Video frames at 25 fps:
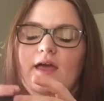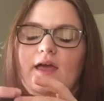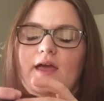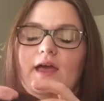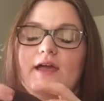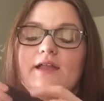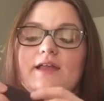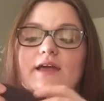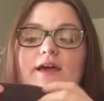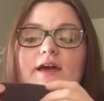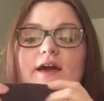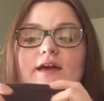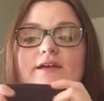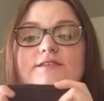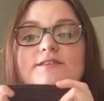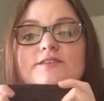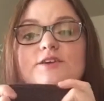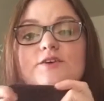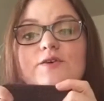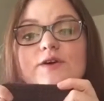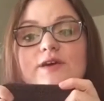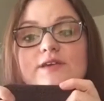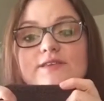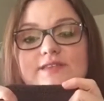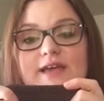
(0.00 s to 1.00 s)
And I got
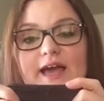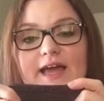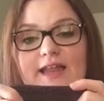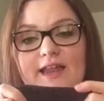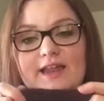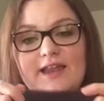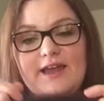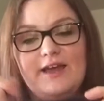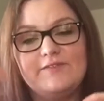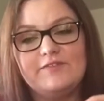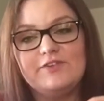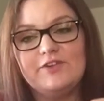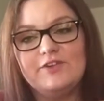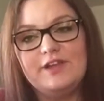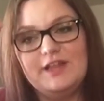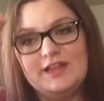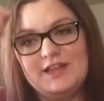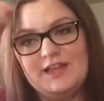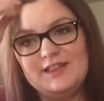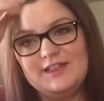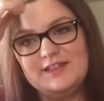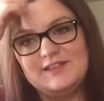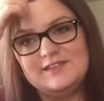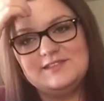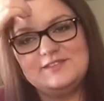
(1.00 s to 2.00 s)
so excited after
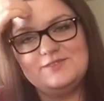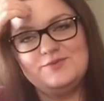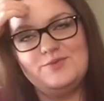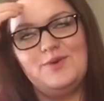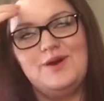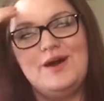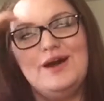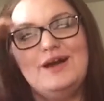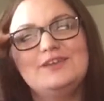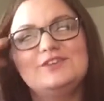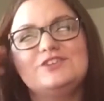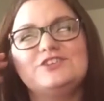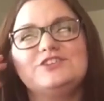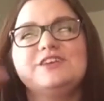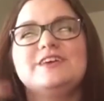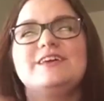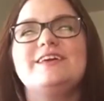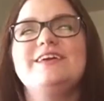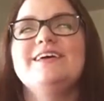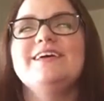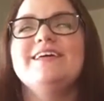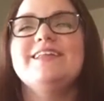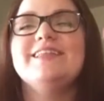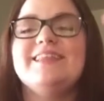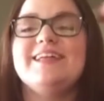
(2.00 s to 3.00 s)
knitting this swatch
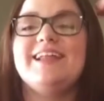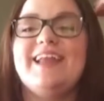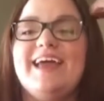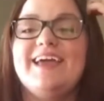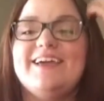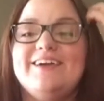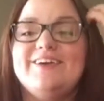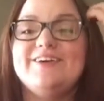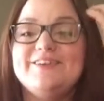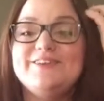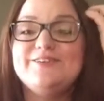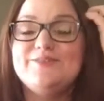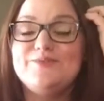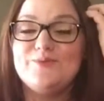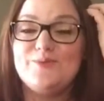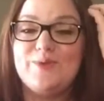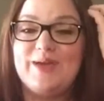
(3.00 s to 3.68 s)
that I couldn't